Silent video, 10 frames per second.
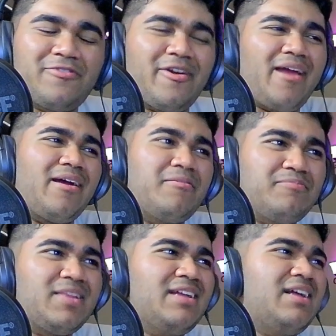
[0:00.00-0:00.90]
I am
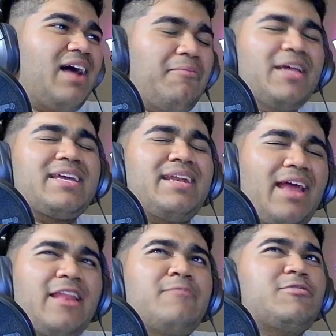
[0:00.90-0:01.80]
I'm like a
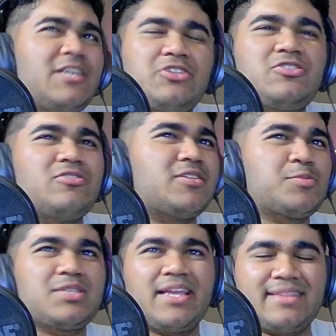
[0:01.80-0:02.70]
ninety percent sure this was
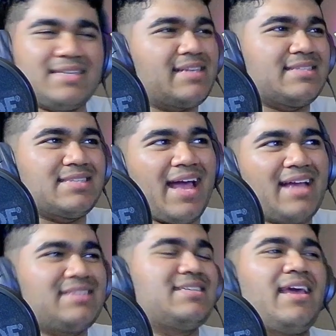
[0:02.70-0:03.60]
like the exact
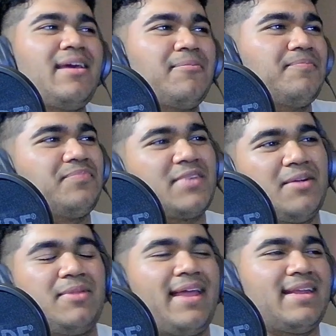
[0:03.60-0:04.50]
same
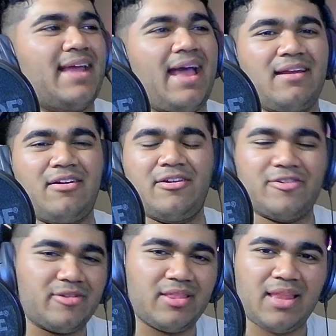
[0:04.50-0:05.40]
complaint I had on her
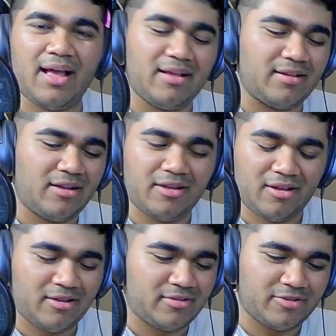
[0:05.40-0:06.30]
uh
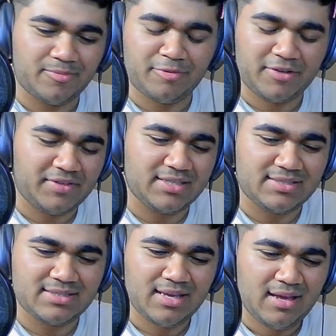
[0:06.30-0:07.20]
on her previous
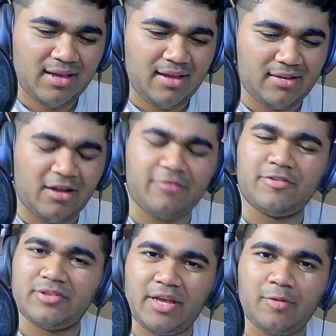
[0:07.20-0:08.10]
cover
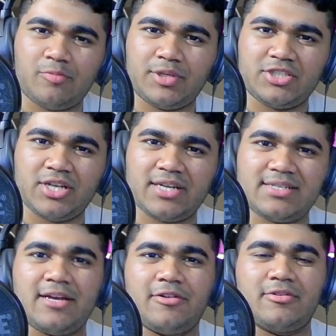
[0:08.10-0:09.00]
that we checked
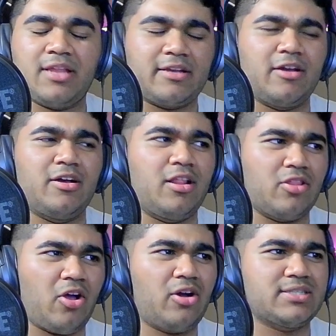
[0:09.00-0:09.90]
out like a, a
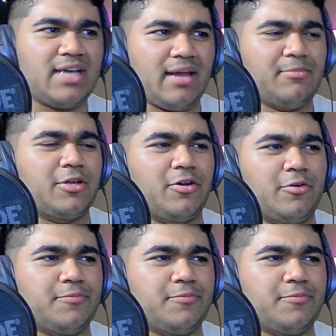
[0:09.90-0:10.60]
long time ago.